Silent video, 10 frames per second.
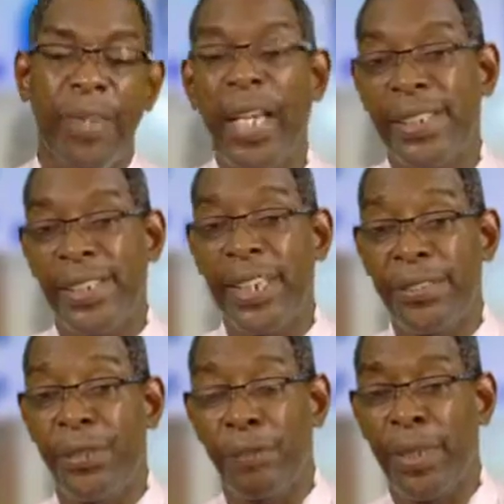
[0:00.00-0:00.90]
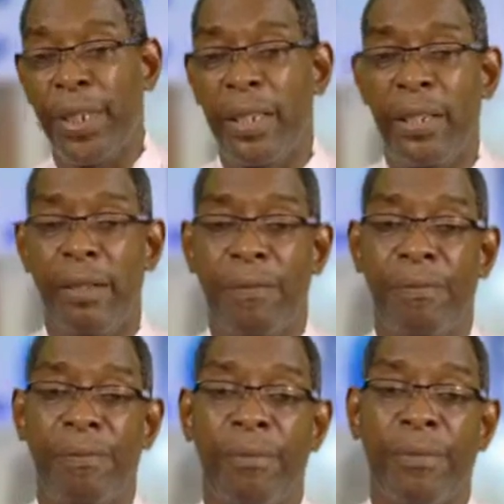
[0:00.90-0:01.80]
are said to be
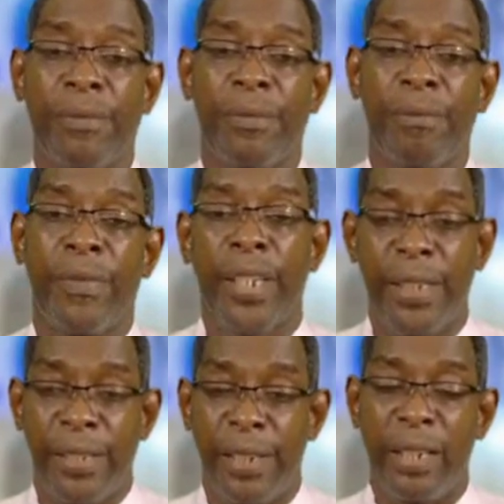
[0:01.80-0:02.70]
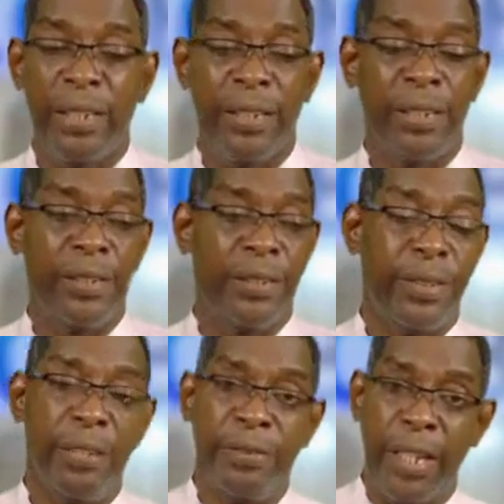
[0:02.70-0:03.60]
sons
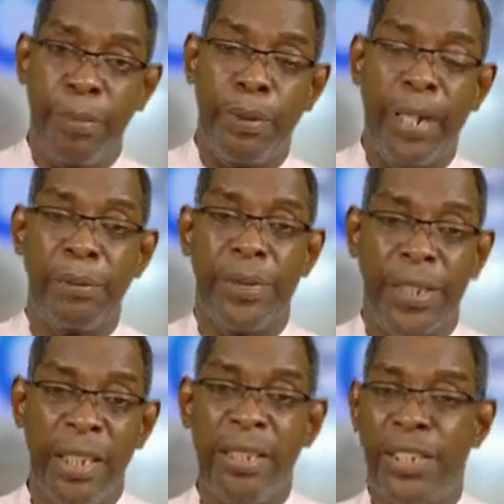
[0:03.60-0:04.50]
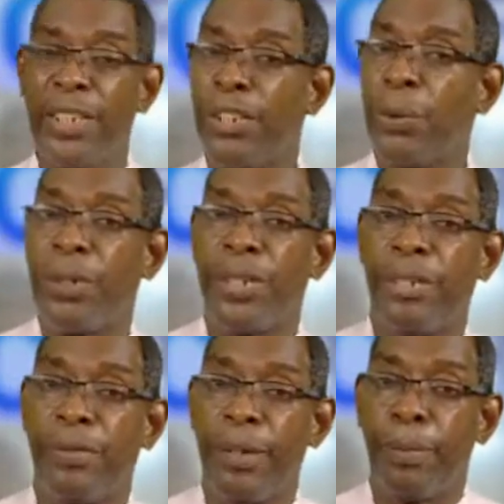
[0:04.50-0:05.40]
of Abraham, sons and daughters
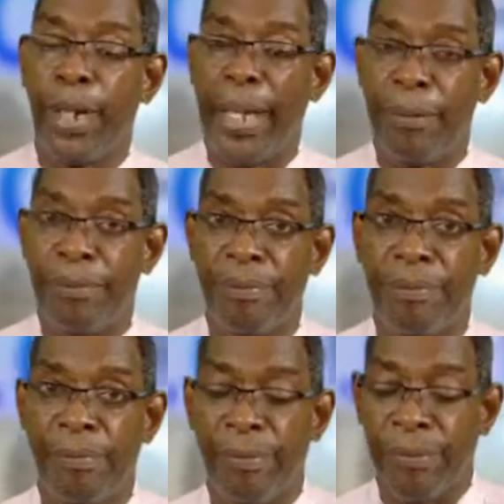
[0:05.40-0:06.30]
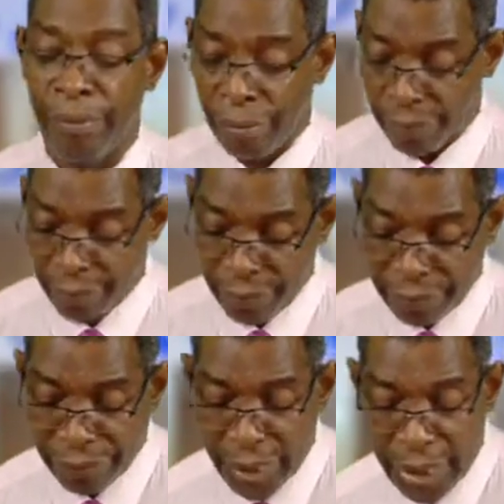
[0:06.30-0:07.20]
of Abraham.
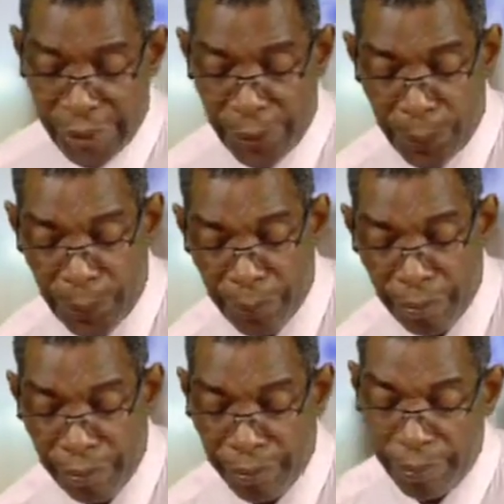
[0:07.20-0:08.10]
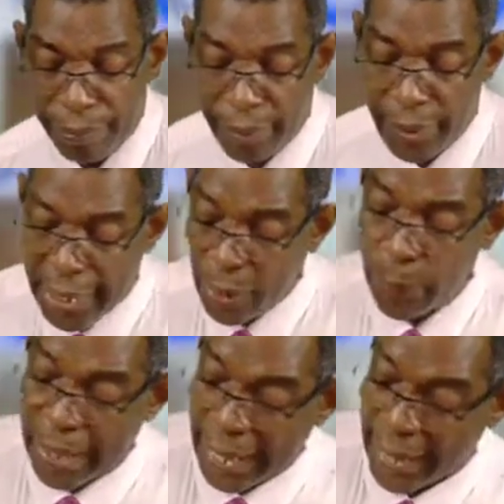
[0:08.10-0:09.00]
So here
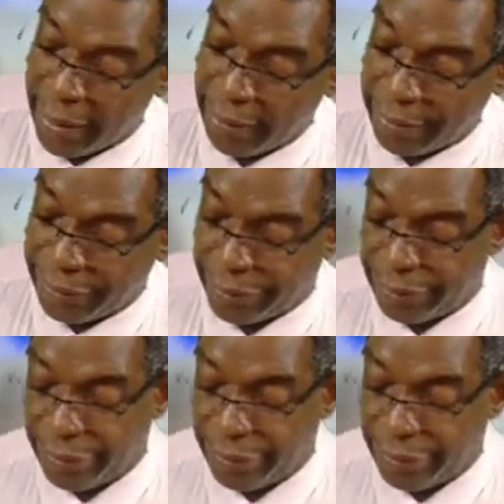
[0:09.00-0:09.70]
we have